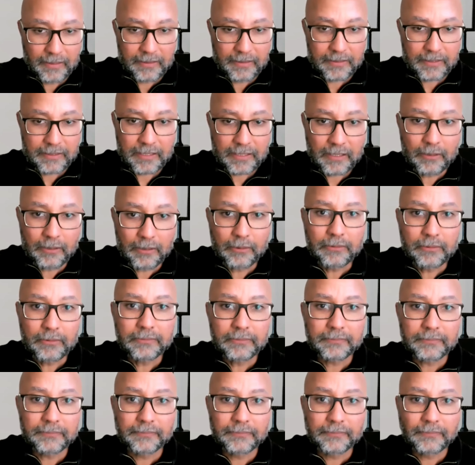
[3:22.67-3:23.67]

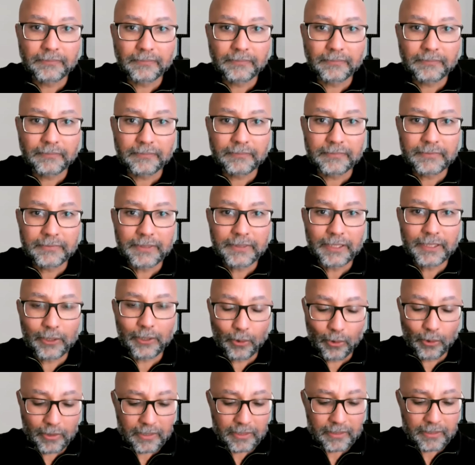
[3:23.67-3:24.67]
So in
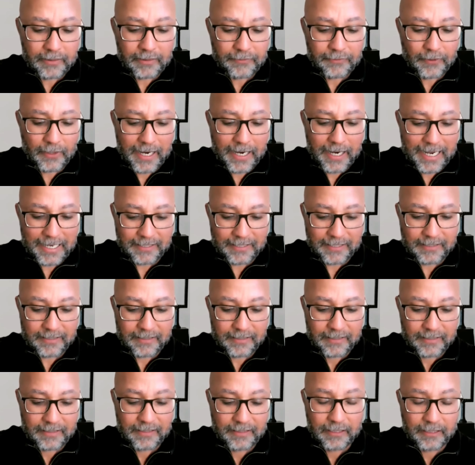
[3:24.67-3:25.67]
order for
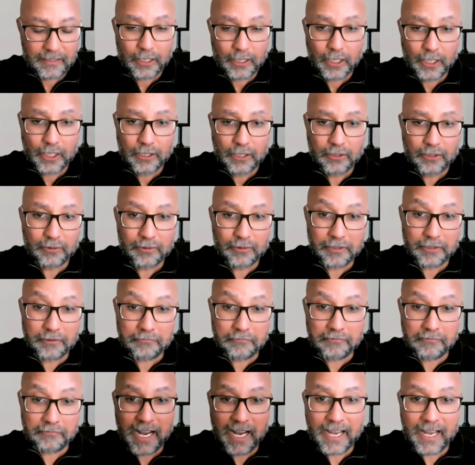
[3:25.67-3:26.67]
us to
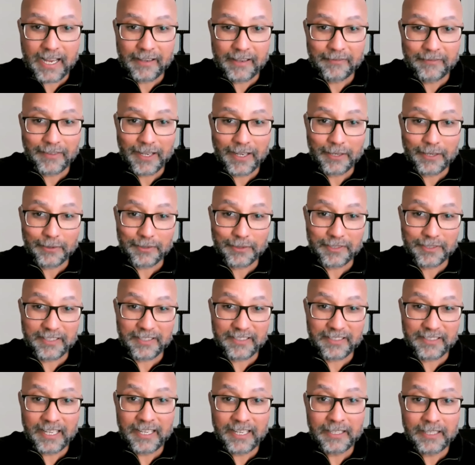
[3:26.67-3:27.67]
derive a
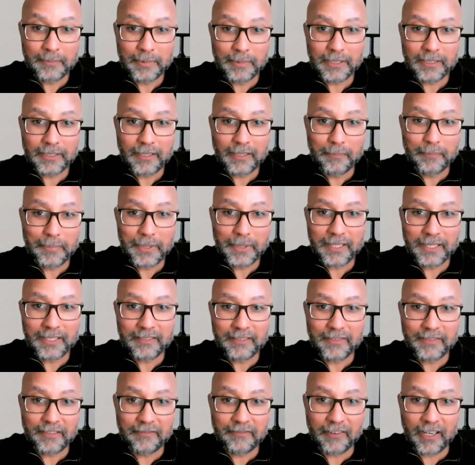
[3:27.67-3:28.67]
sustainable
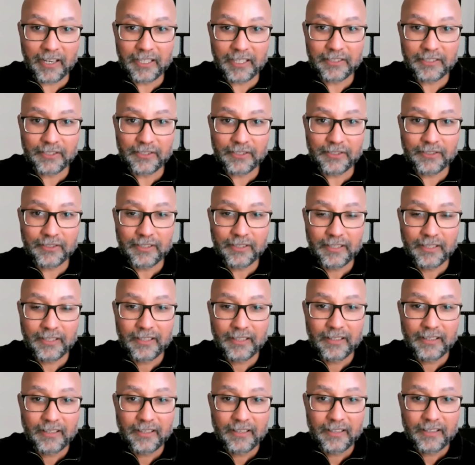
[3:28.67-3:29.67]
competitive advantage
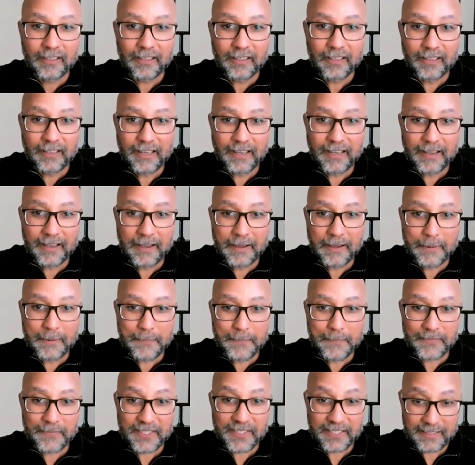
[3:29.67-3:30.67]

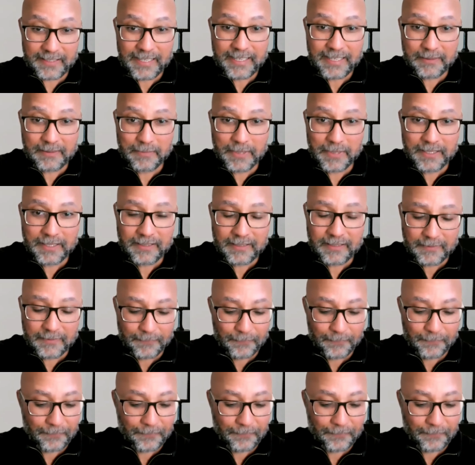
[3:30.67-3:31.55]
statement,